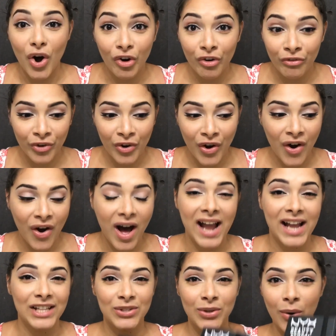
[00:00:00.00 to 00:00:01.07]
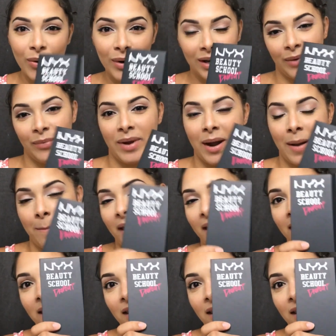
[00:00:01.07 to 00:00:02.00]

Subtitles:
Overall, I totally recommend